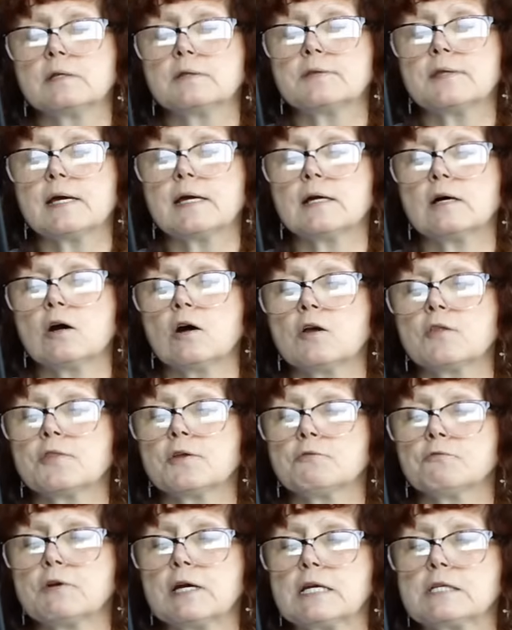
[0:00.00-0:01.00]
They are
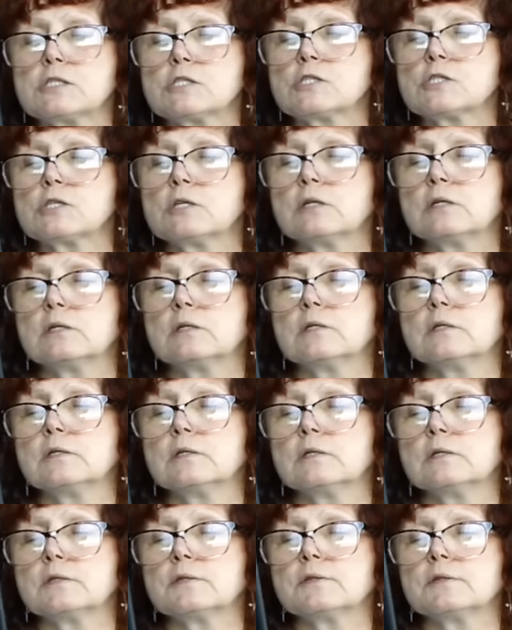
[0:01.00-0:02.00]
the rich,
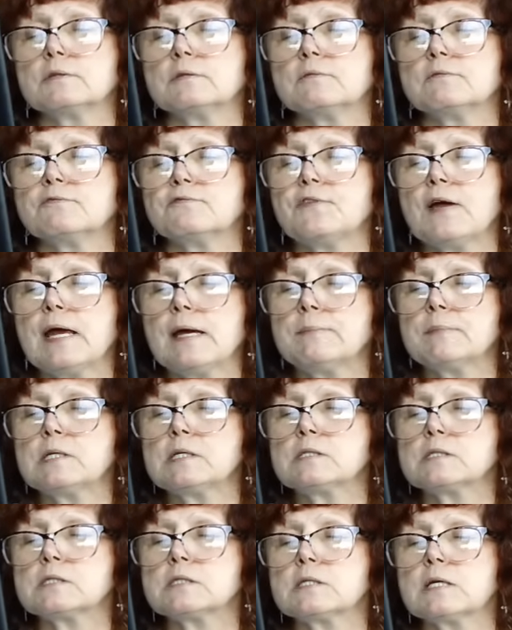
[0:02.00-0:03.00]

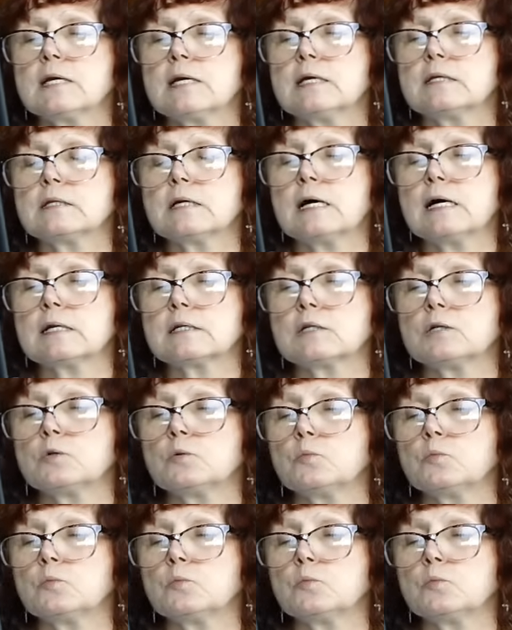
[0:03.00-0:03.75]
famous, and idol